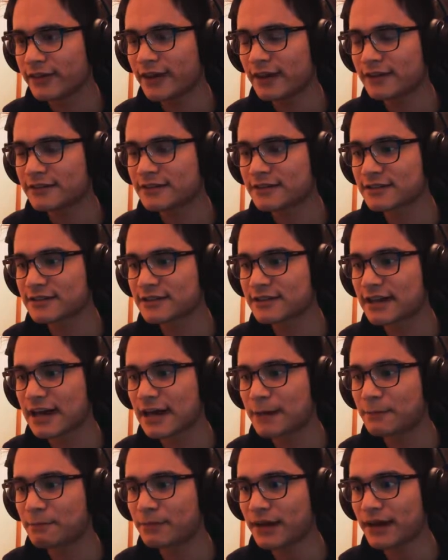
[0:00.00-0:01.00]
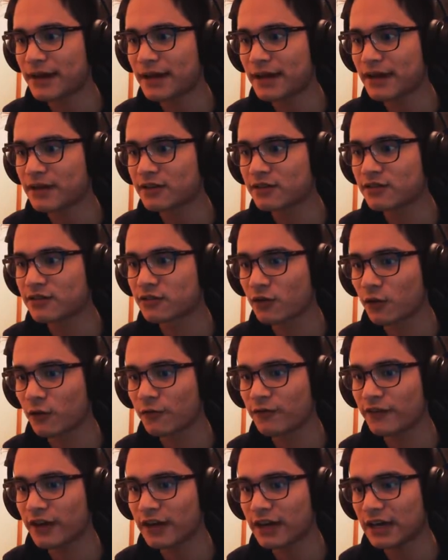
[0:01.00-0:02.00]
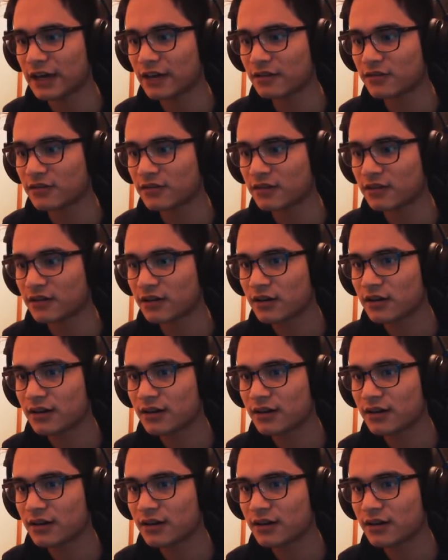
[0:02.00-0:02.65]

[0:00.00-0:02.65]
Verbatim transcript: Things just got bad so fast.